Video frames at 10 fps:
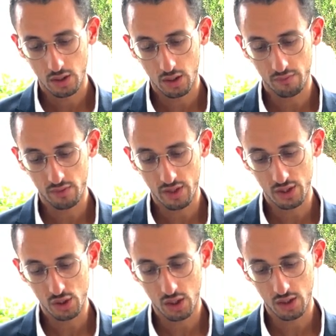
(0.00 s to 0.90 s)
kind of
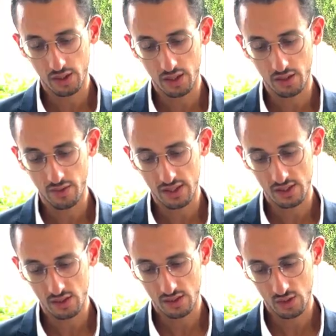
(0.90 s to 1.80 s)
grayish color here.
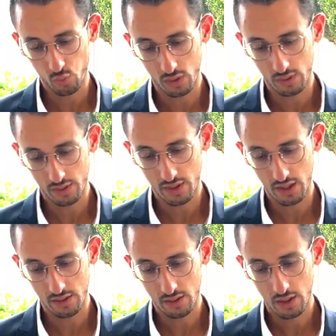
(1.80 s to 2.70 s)
That's this one there.